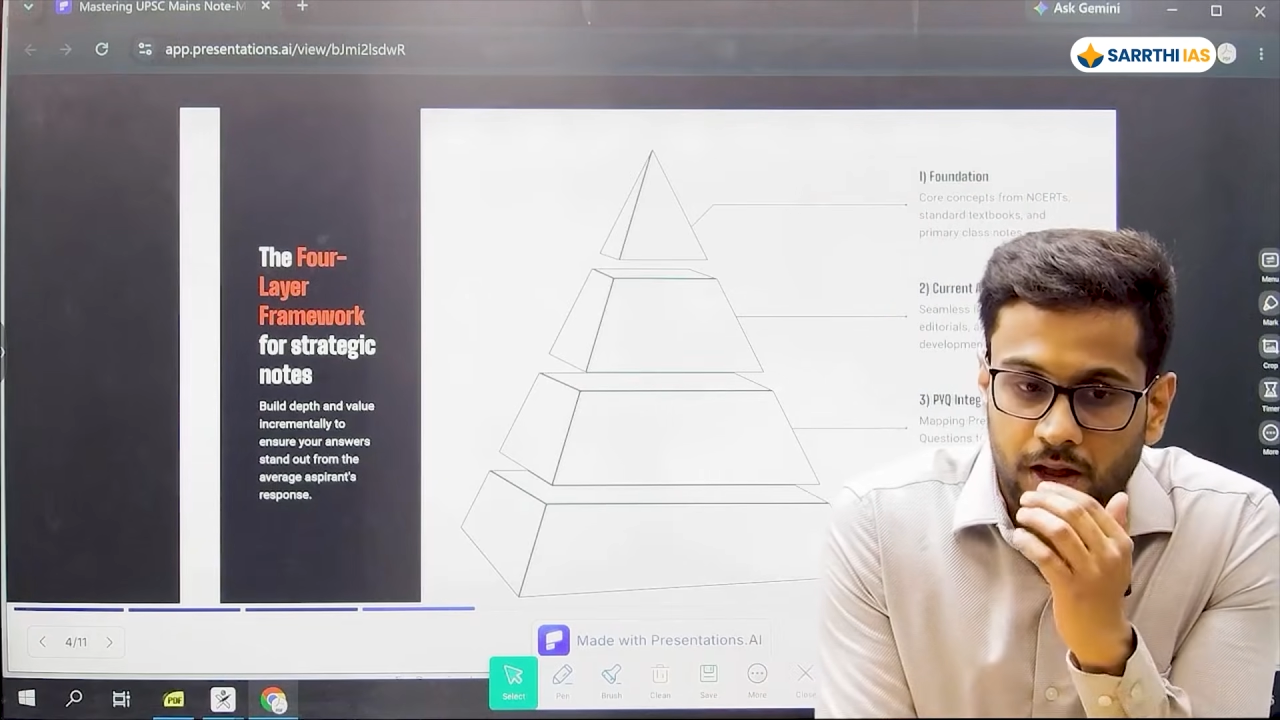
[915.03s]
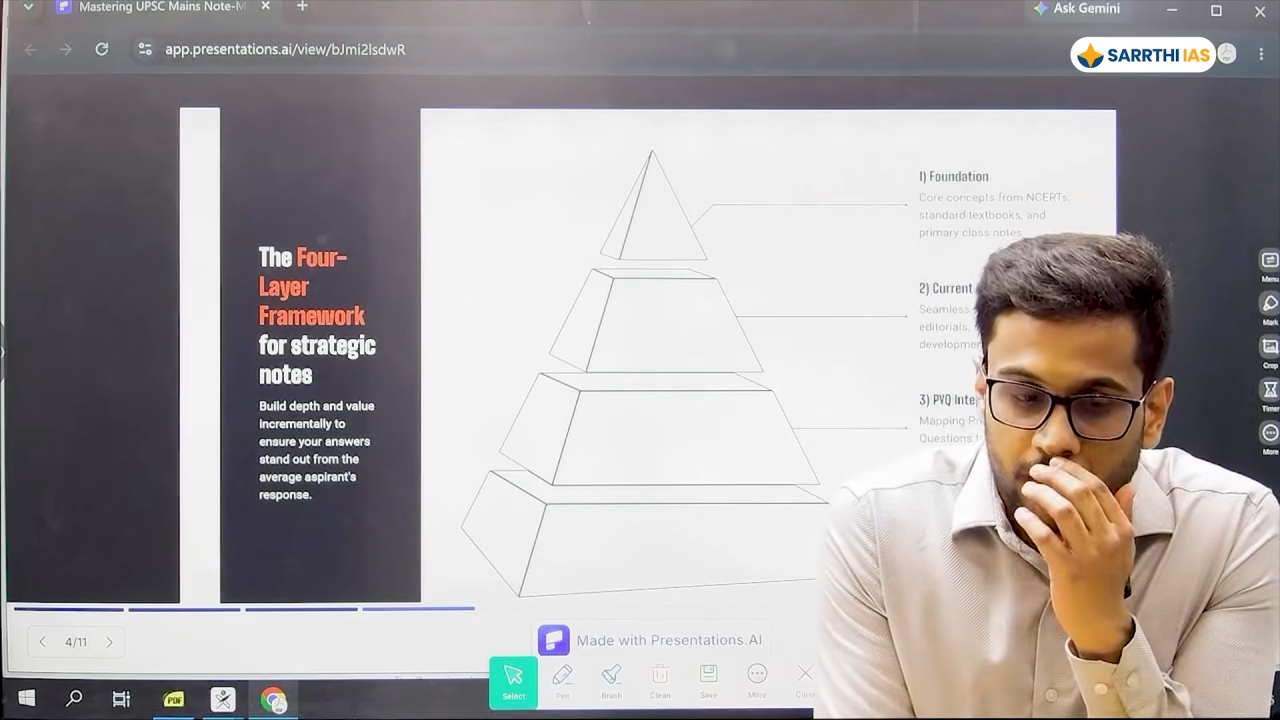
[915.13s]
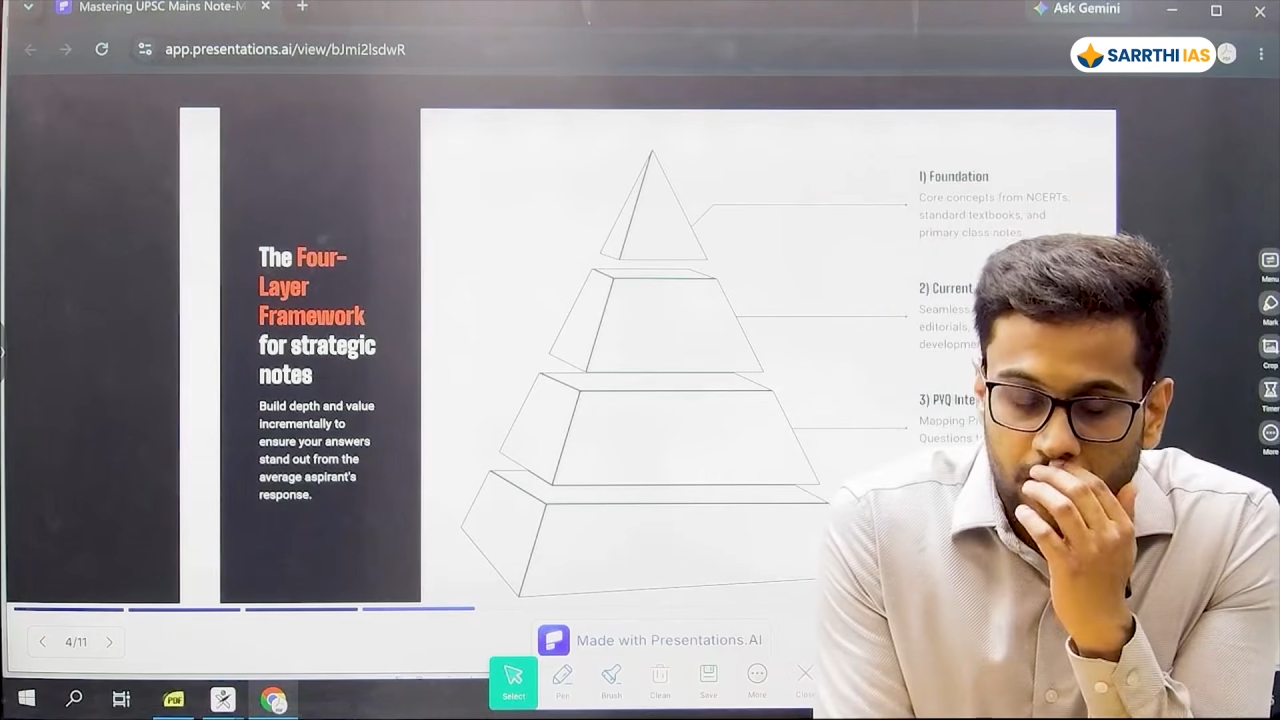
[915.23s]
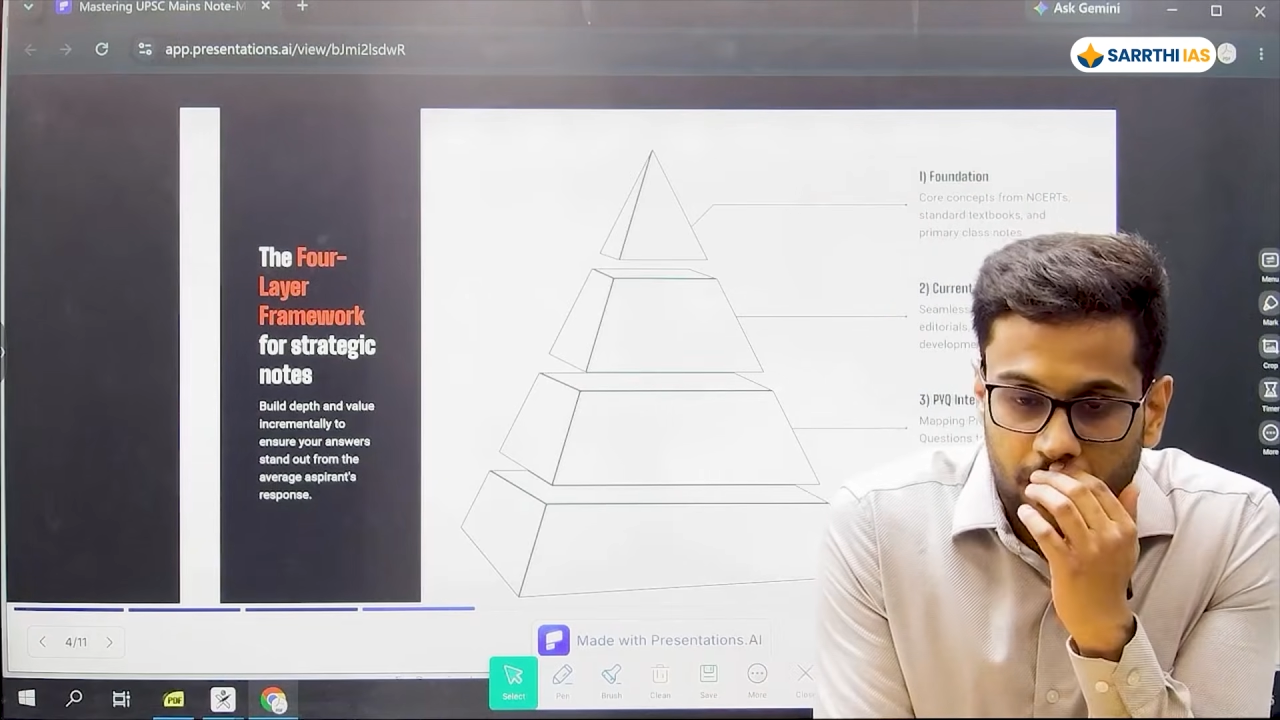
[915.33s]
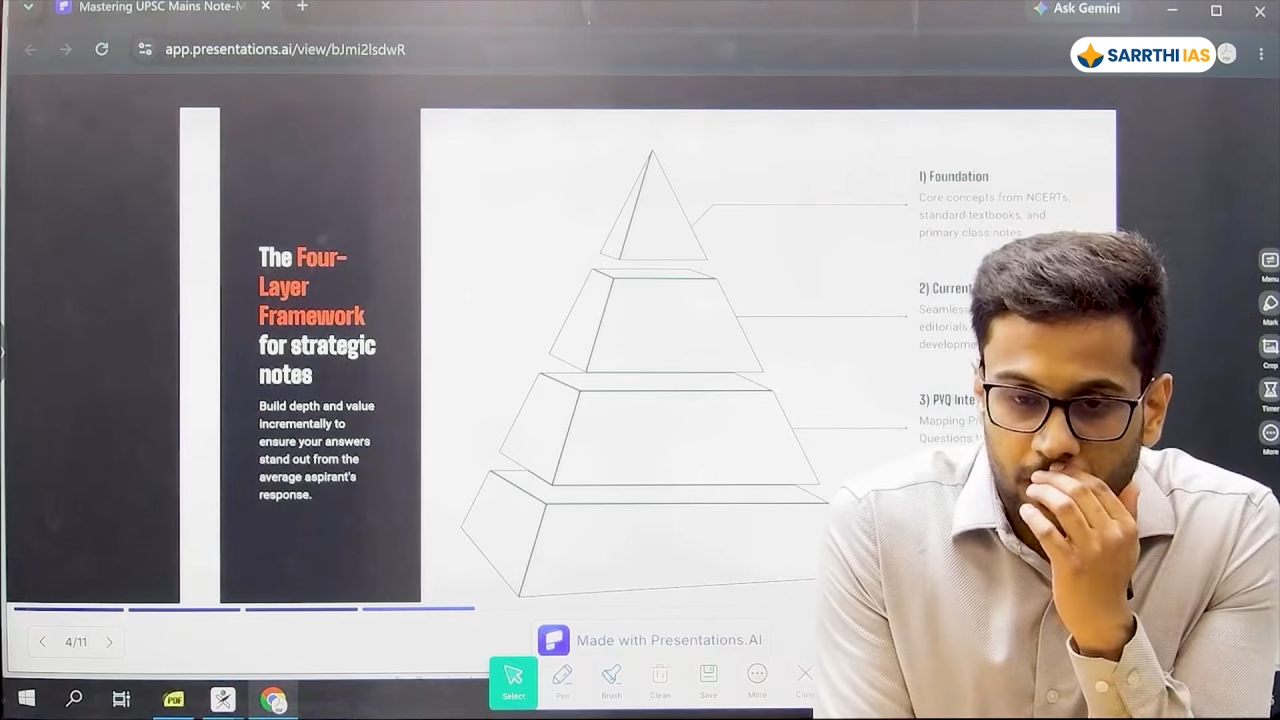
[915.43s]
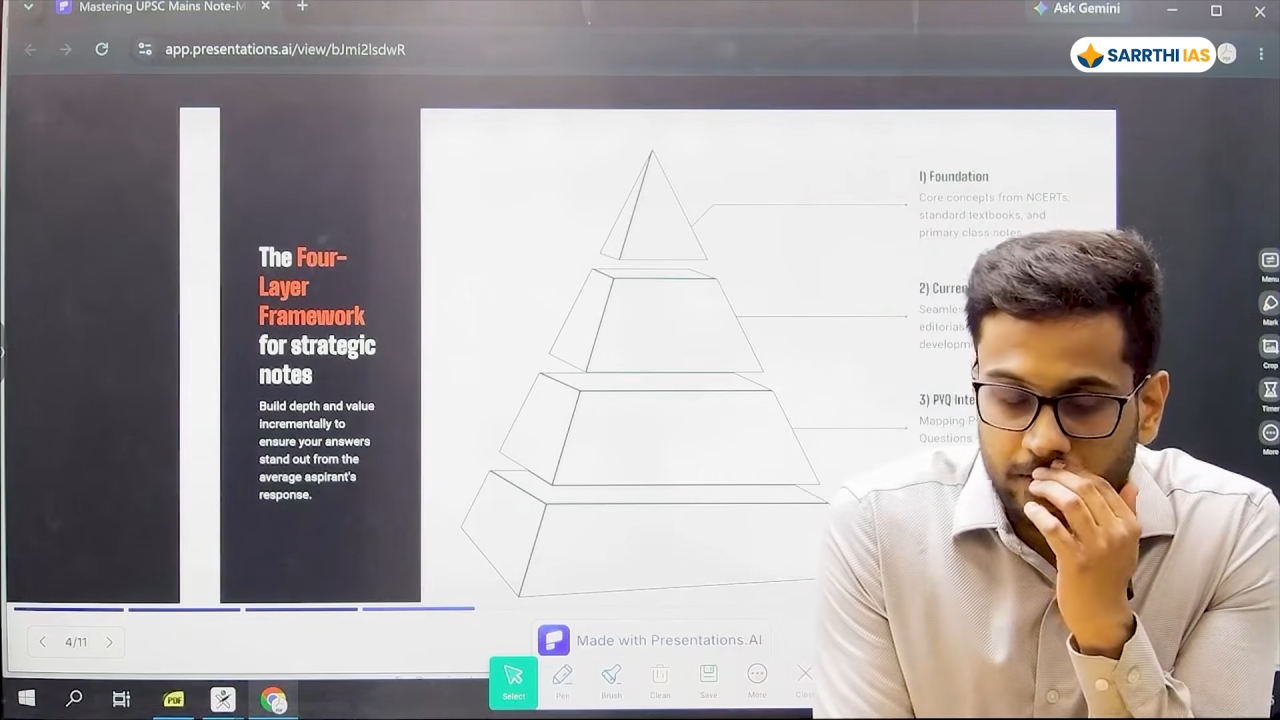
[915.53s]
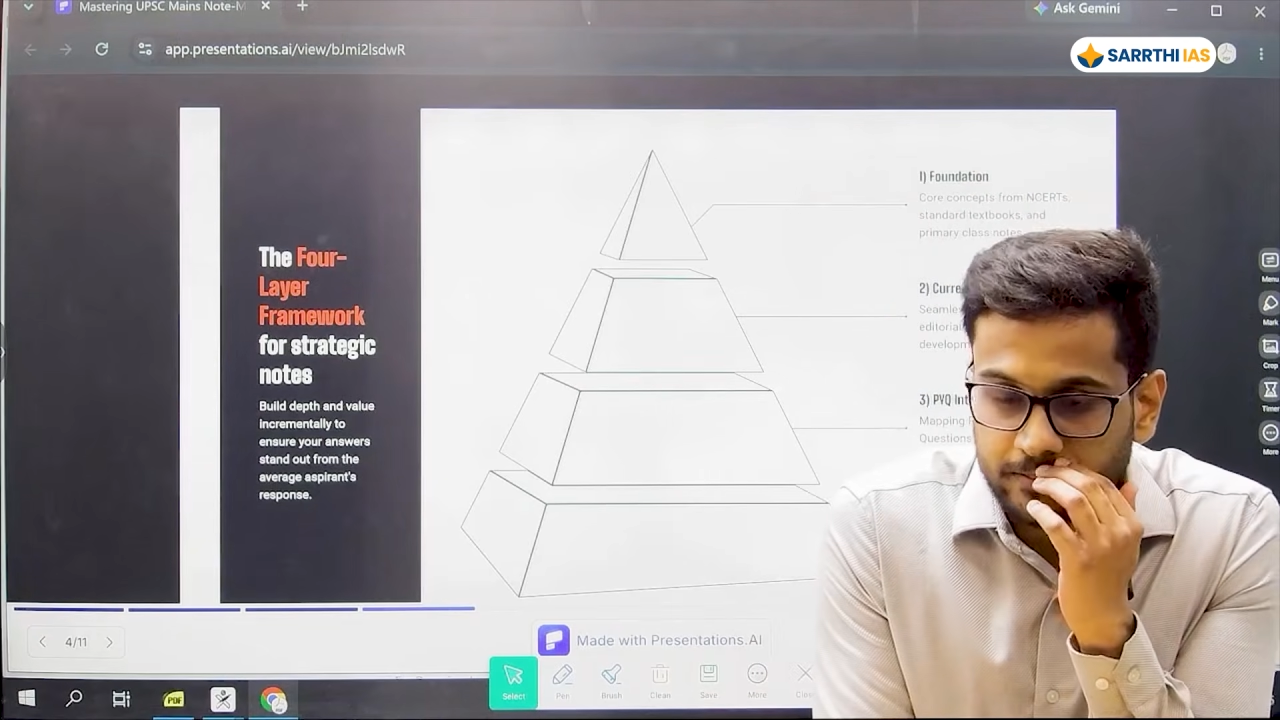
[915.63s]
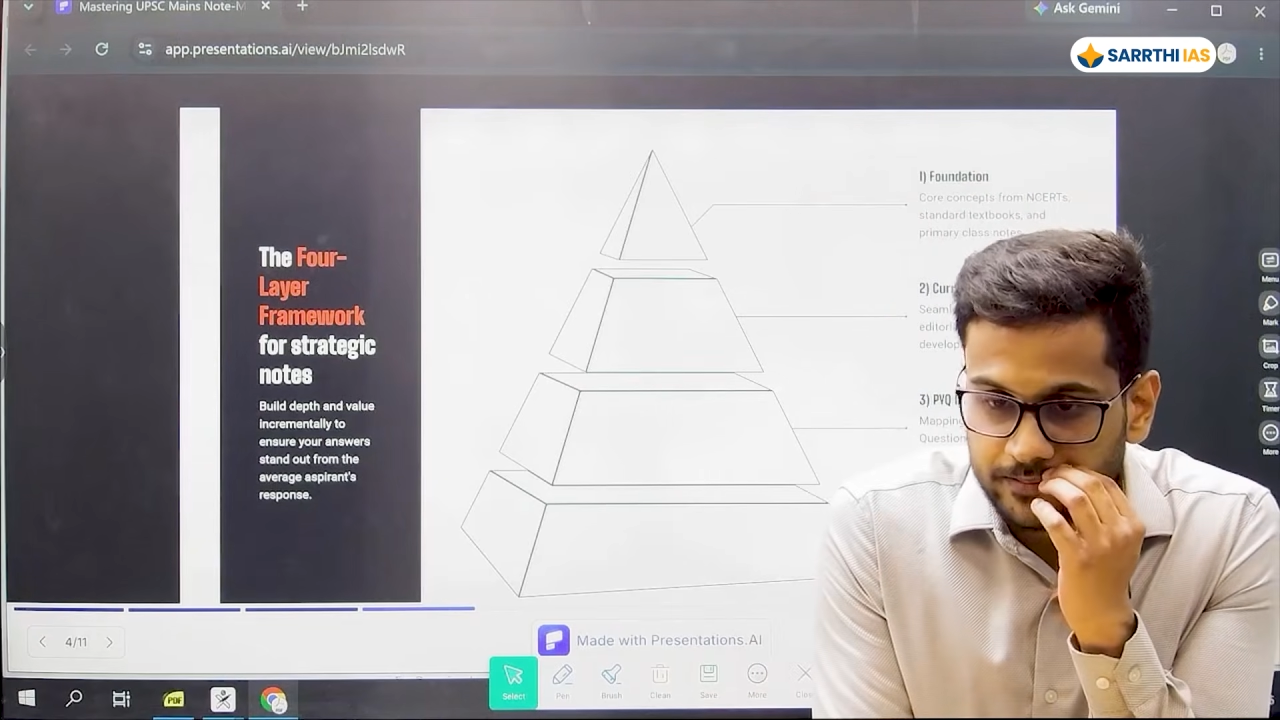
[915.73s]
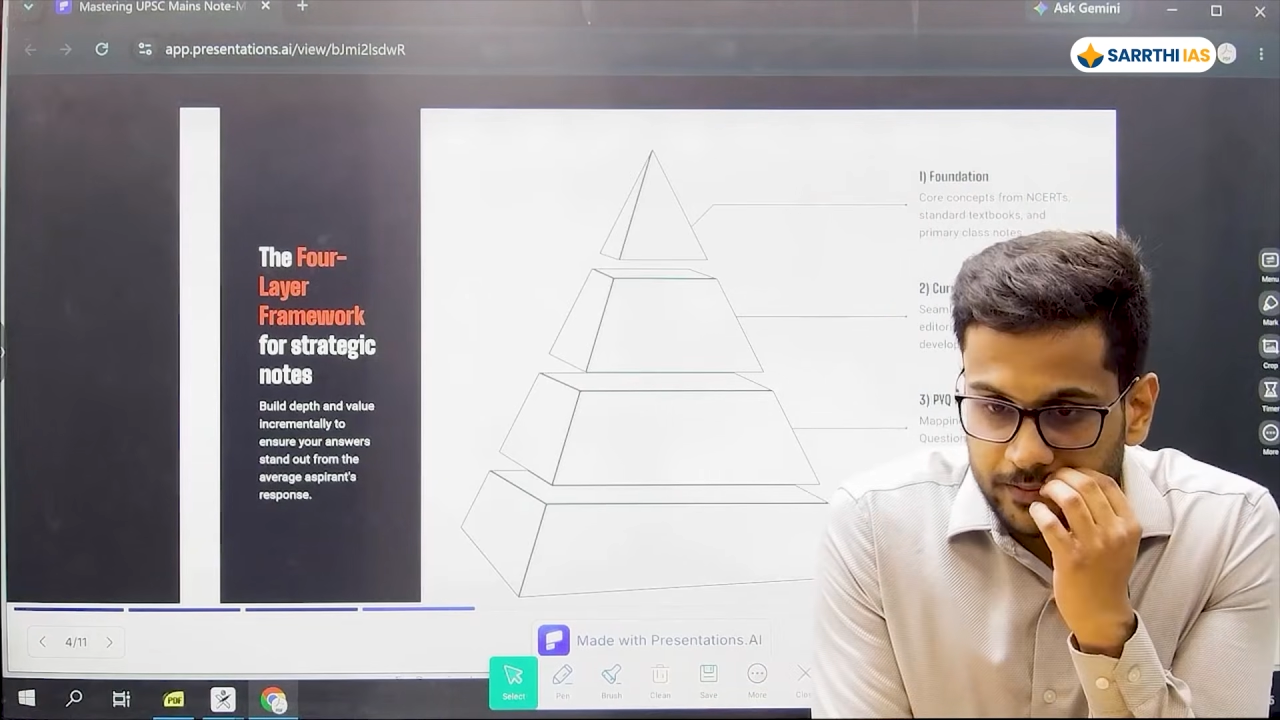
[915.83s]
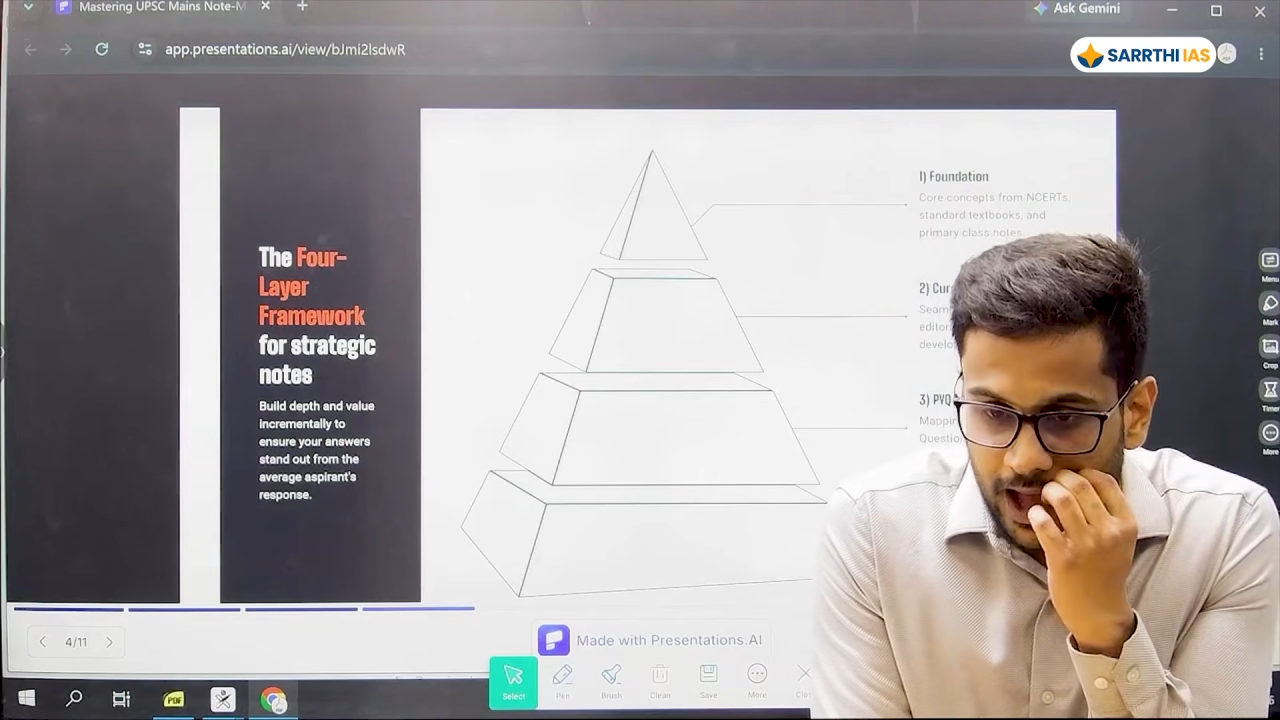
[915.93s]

I